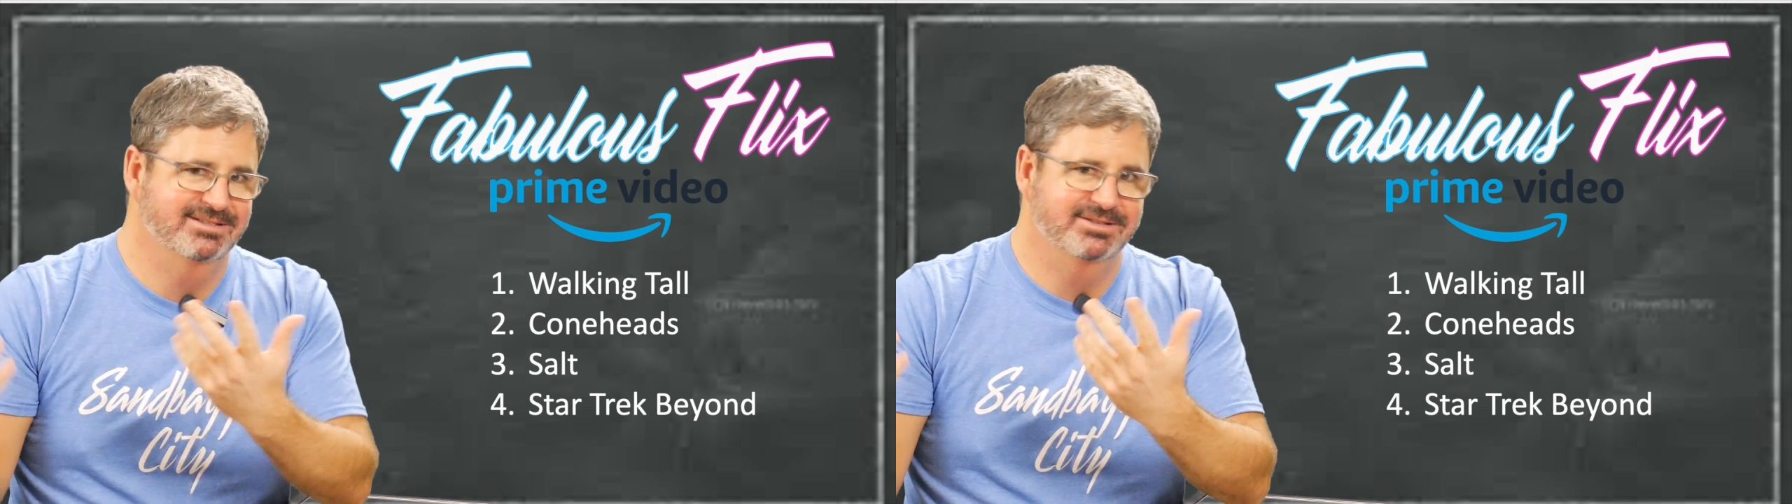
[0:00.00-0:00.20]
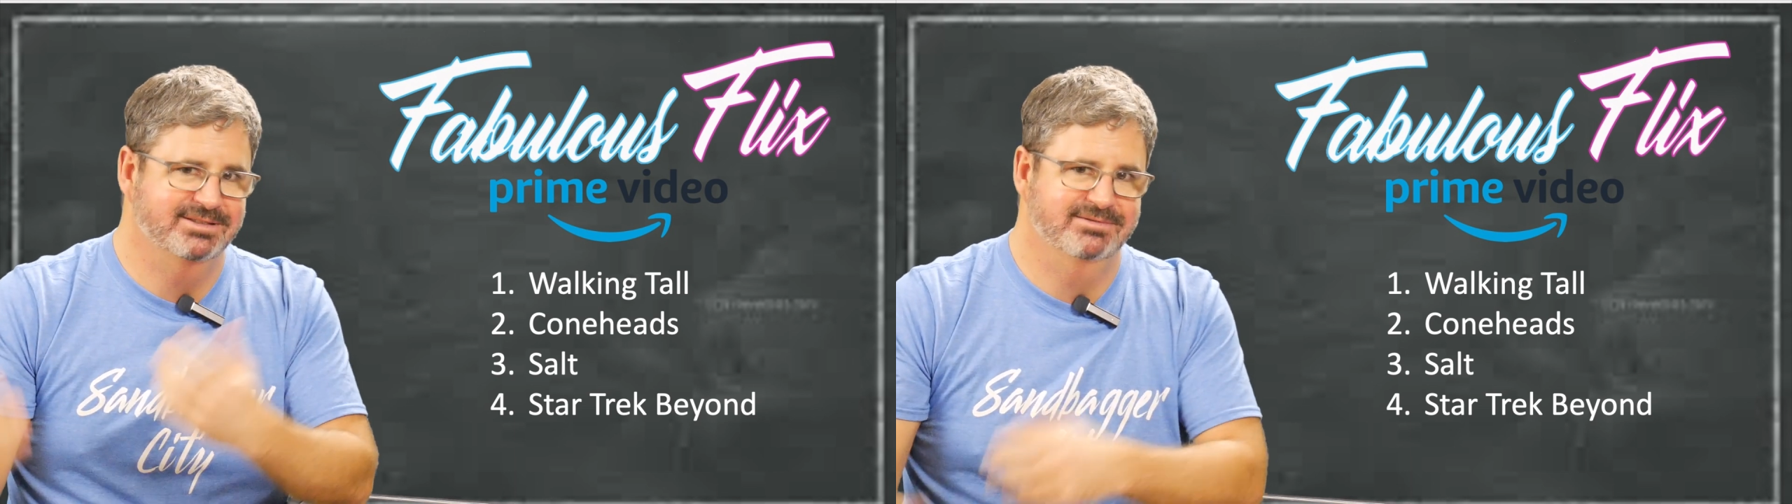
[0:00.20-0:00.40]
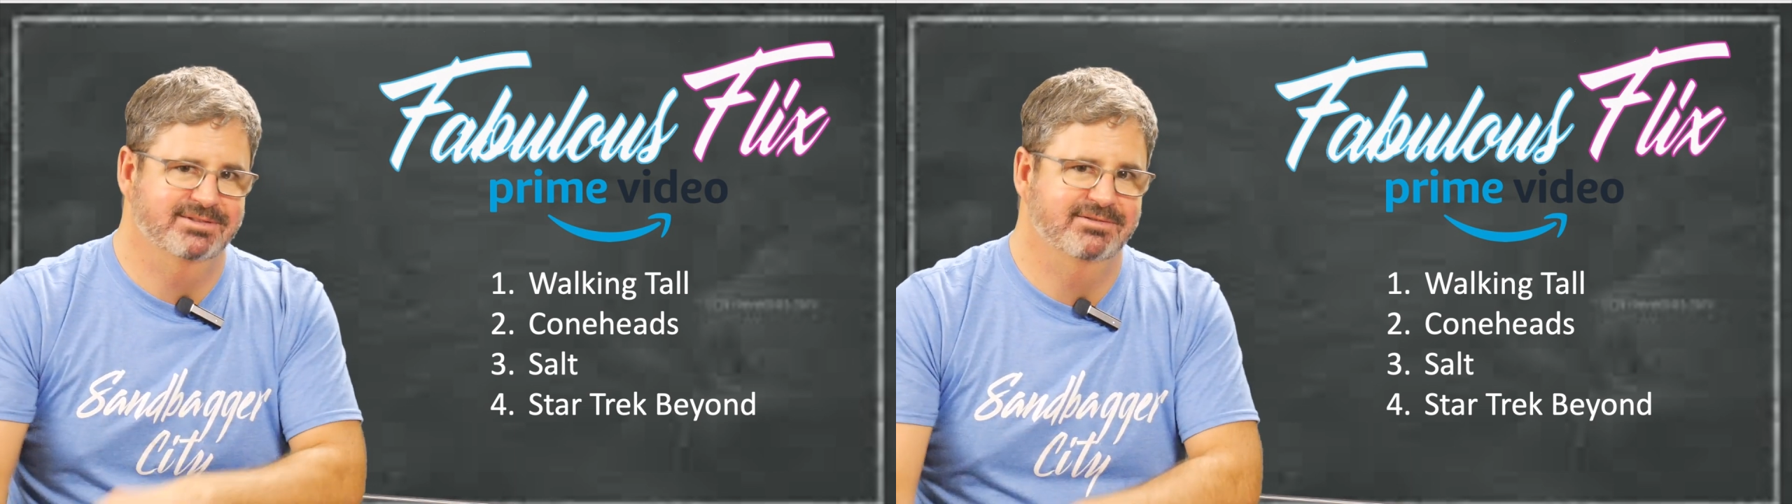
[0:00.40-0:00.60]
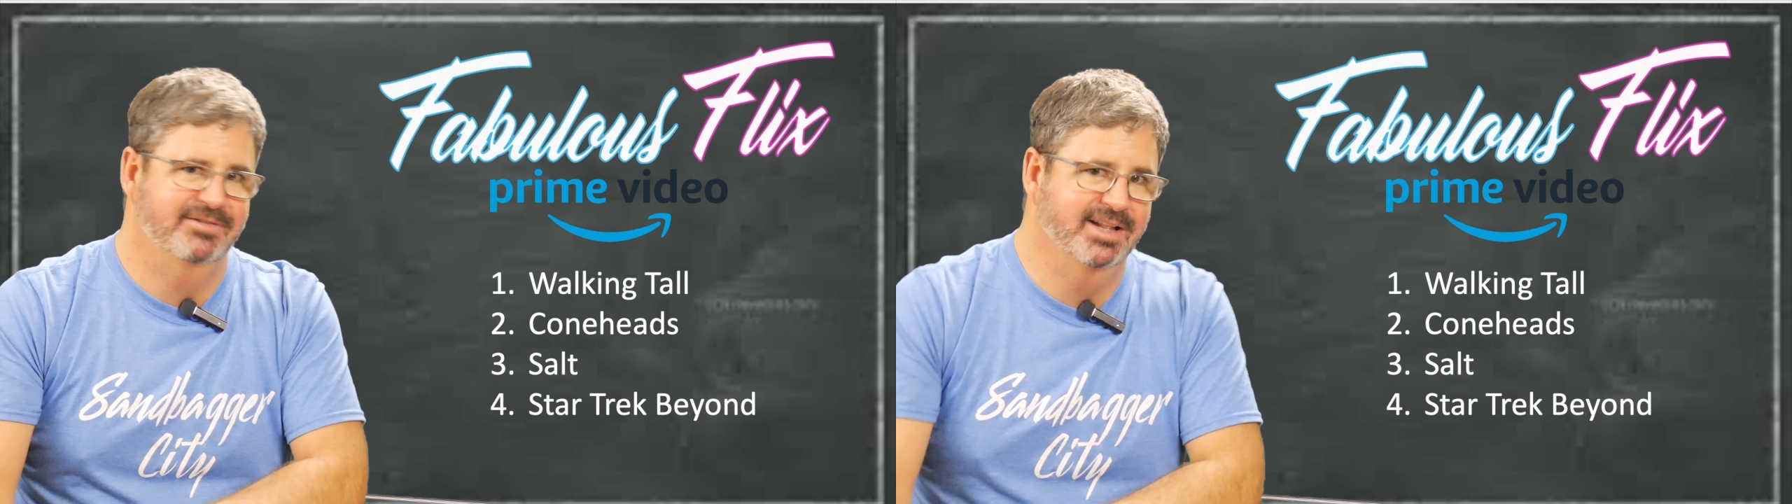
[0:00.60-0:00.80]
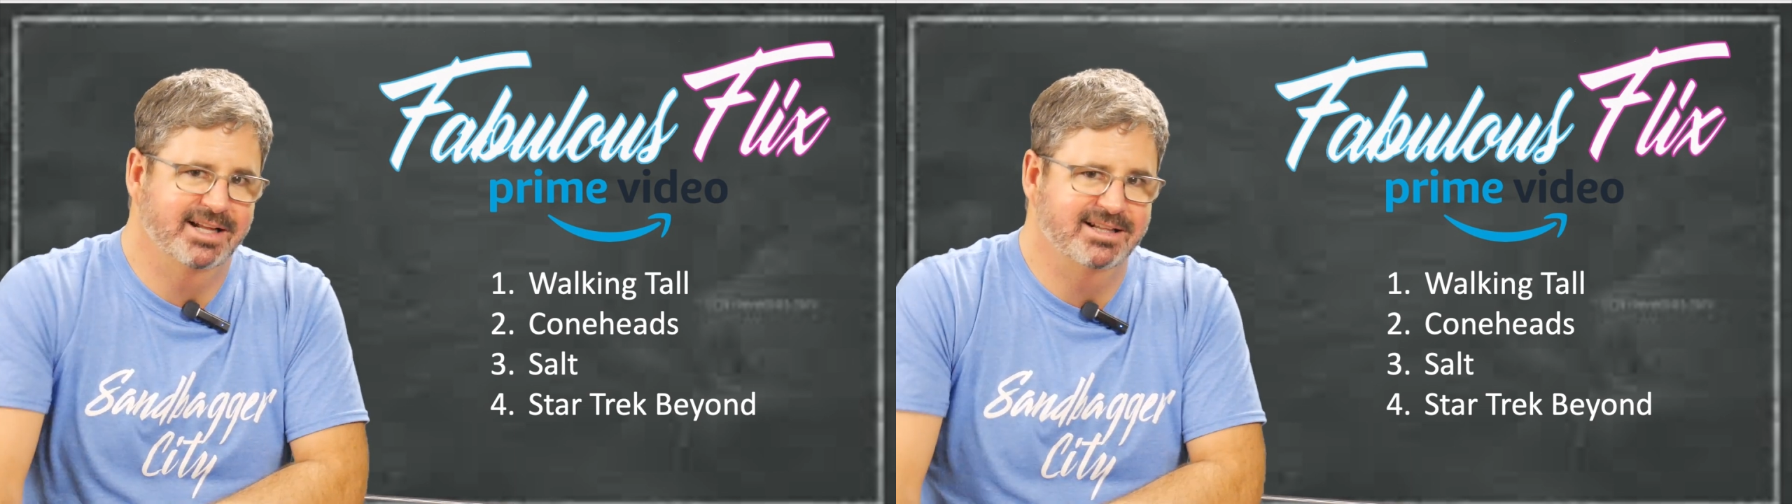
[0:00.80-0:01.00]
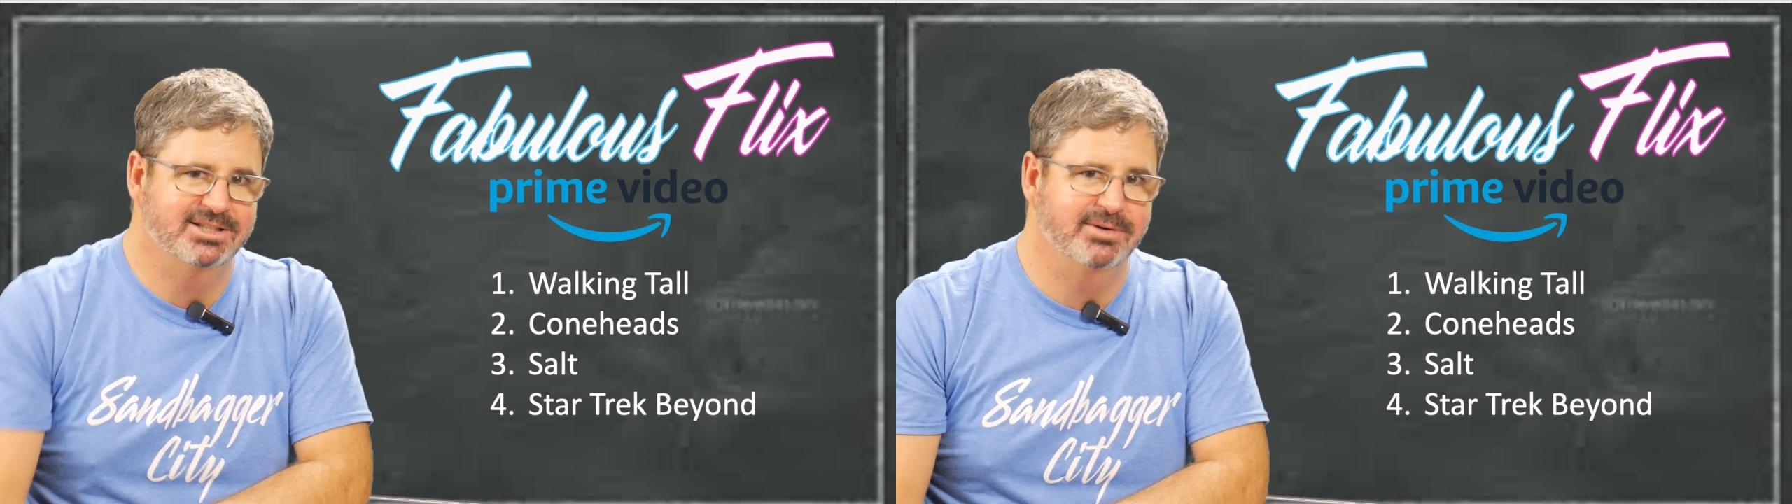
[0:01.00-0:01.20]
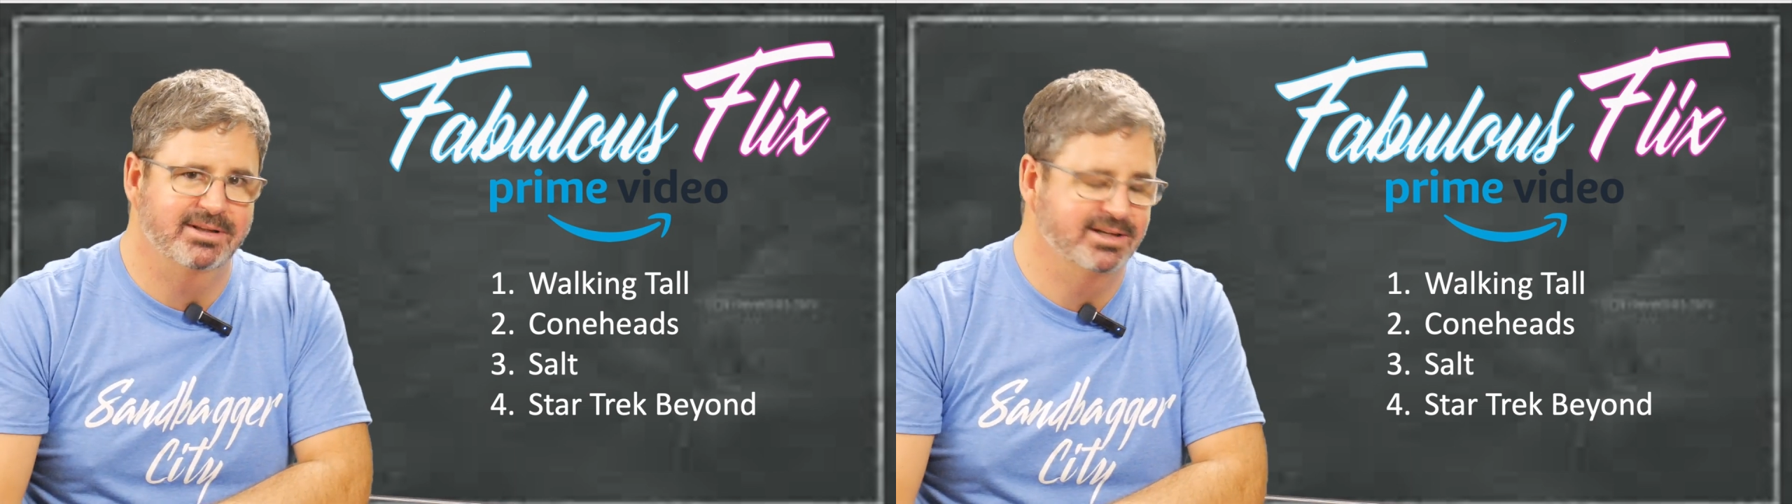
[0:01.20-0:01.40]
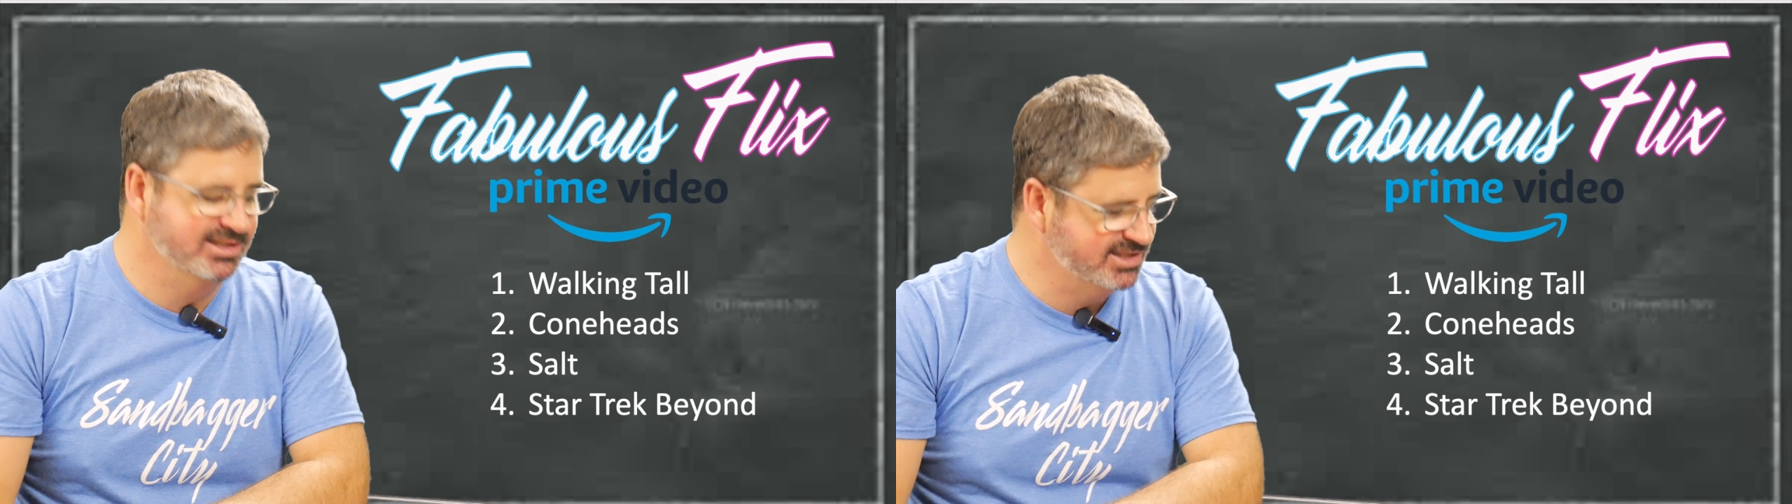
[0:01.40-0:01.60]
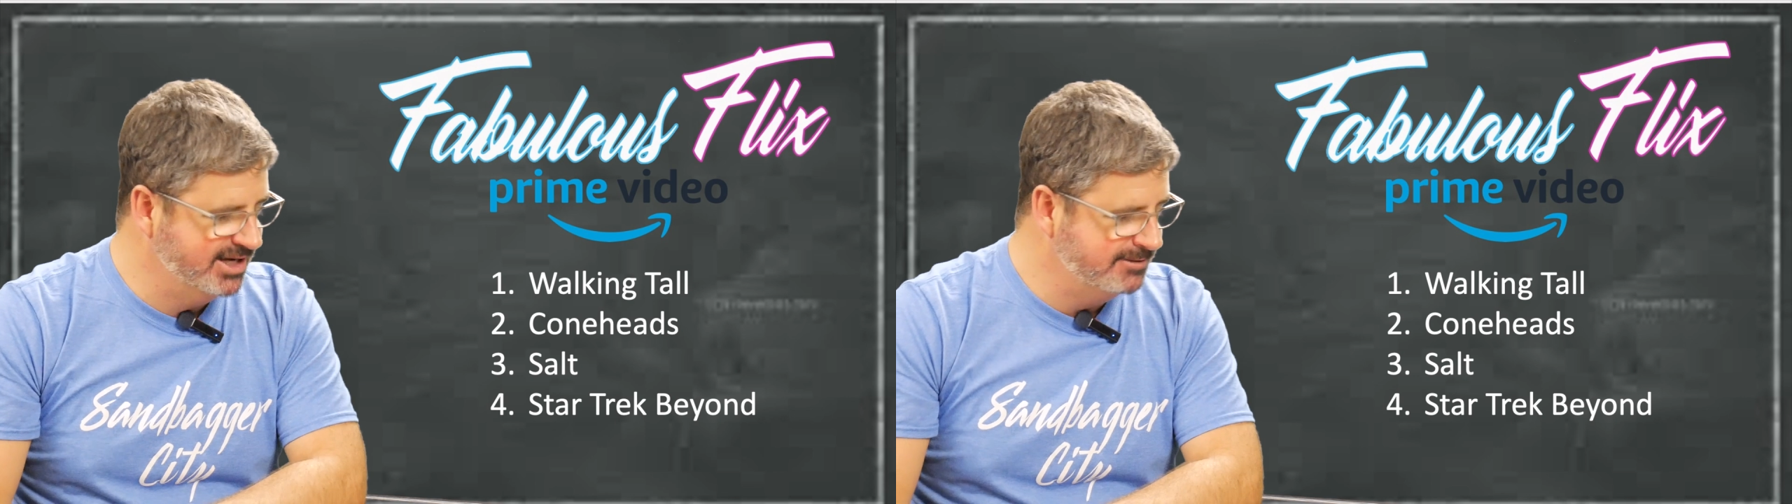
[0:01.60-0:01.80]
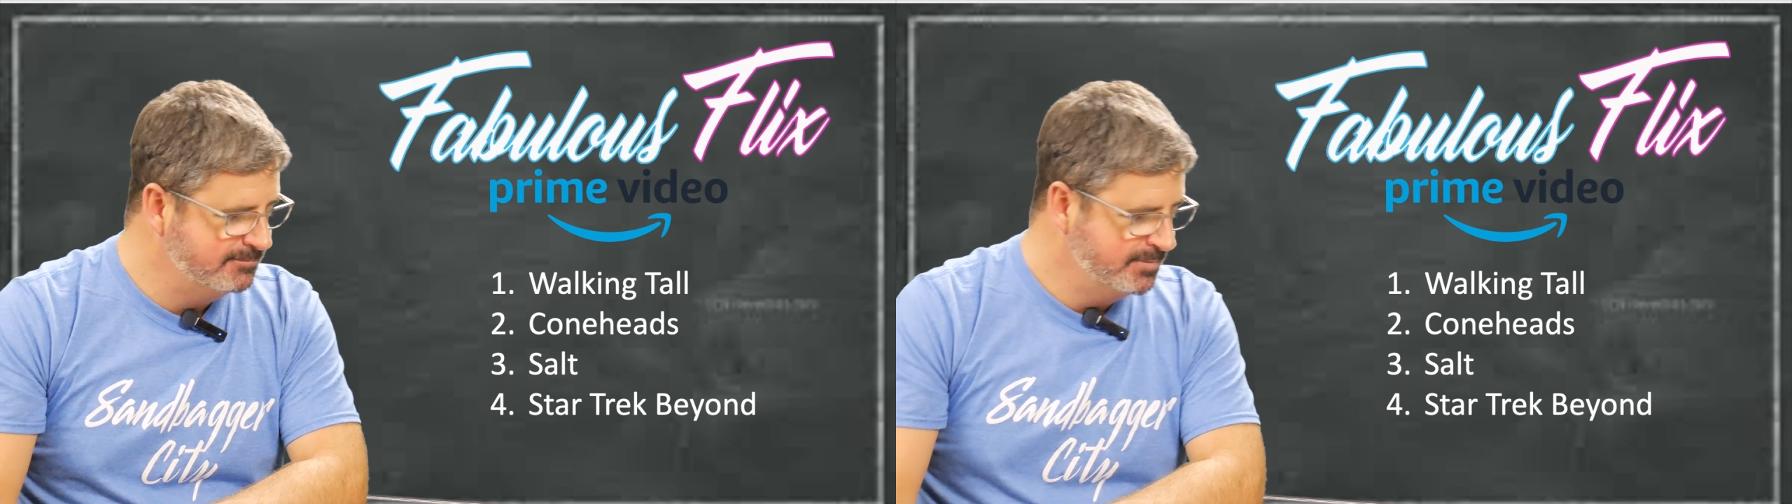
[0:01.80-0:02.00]
I feel like that's the right thing to
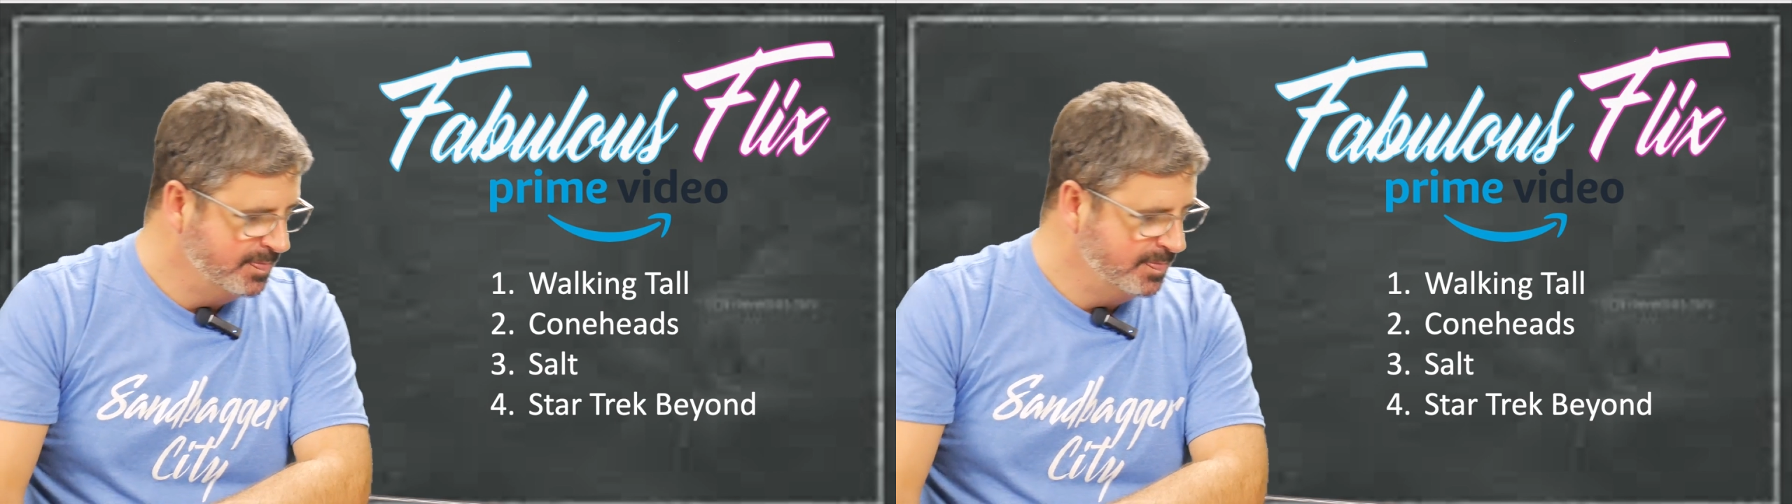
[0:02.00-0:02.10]
say.